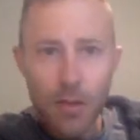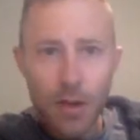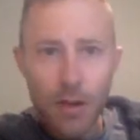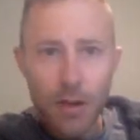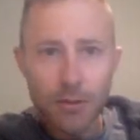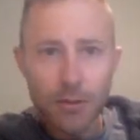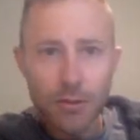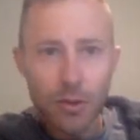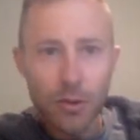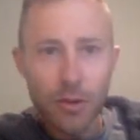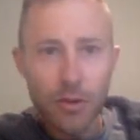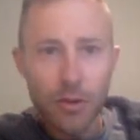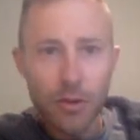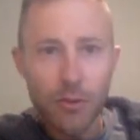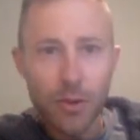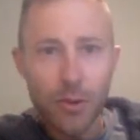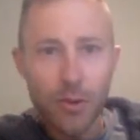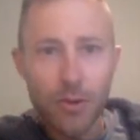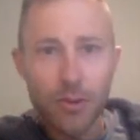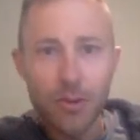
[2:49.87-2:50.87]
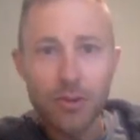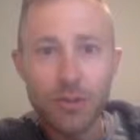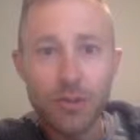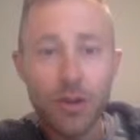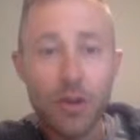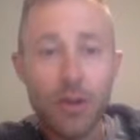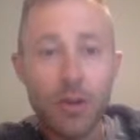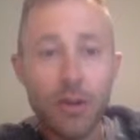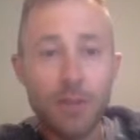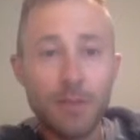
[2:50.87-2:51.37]
is going to focus
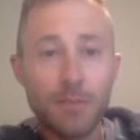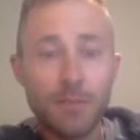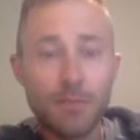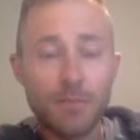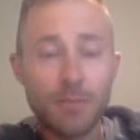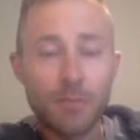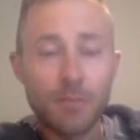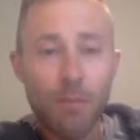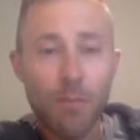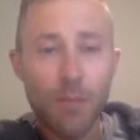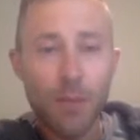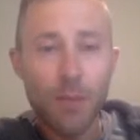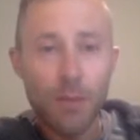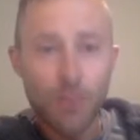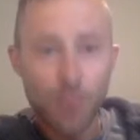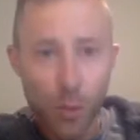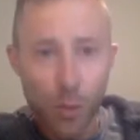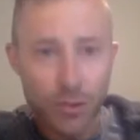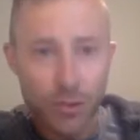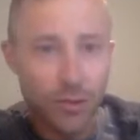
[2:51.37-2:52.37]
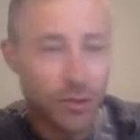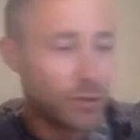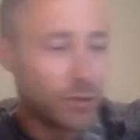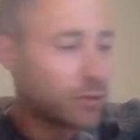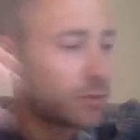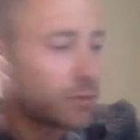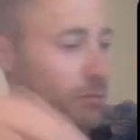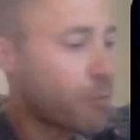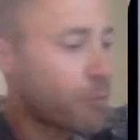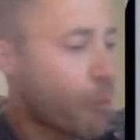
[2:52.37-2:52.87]
on forces.